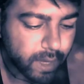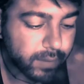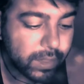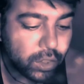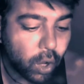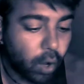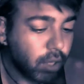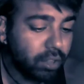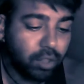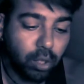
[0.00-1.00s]
When
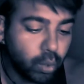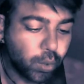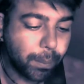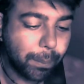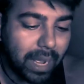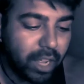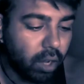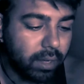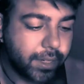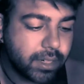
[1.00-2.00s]
Thor threw
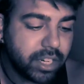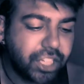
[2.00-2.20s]
Mjolnir,